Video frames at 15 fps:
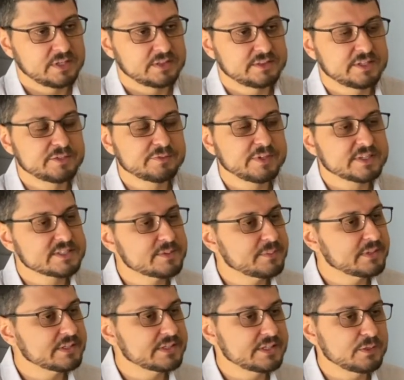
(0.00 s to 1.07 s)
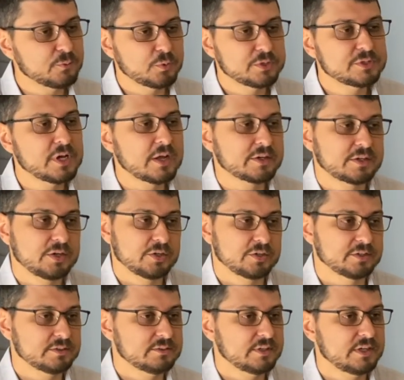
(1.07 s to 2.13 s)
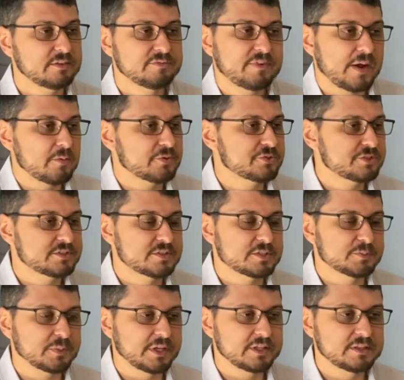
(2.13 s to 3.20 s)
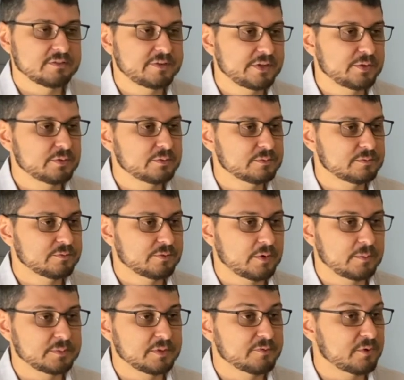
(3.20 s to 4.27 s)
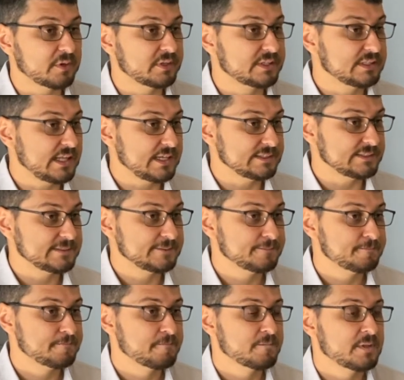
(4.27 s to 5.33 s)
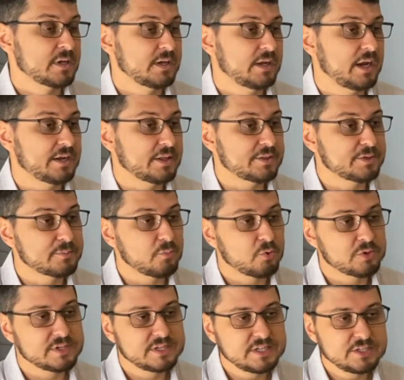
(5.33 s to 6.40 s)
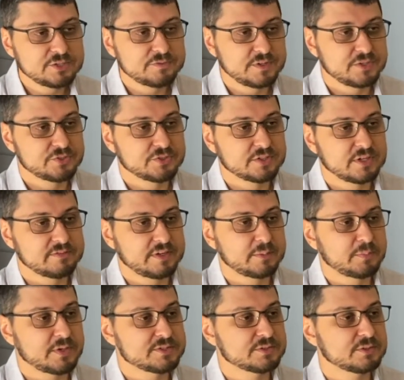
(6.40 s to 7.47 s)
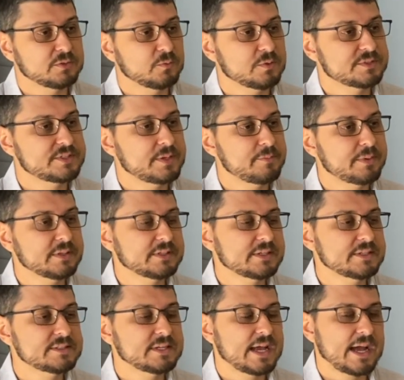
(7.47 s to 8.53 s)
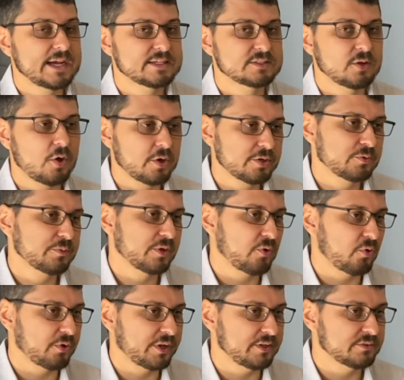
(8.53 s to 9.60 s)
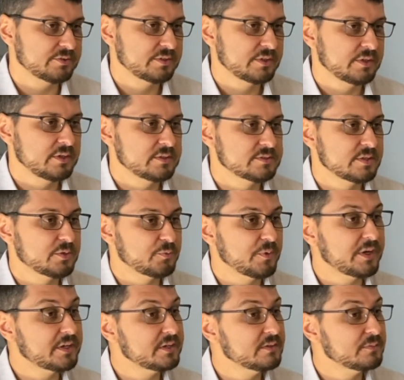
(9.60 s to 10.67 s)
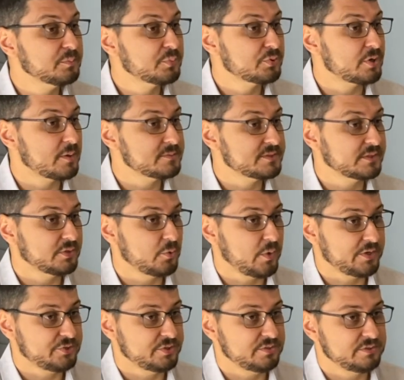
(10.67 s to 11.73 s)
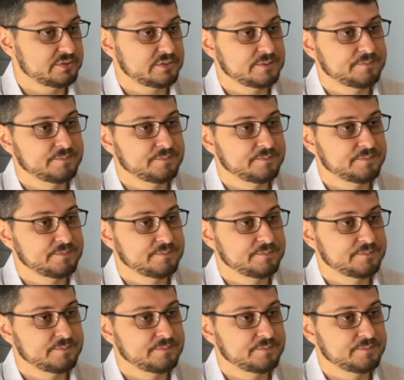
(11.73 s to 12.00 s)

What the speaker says: This flexibility would not occur if I were just displaying the video from the front of the class. Another more niche feature of Edpuzzle was the ability to add audio recordings to the written prompts and questions.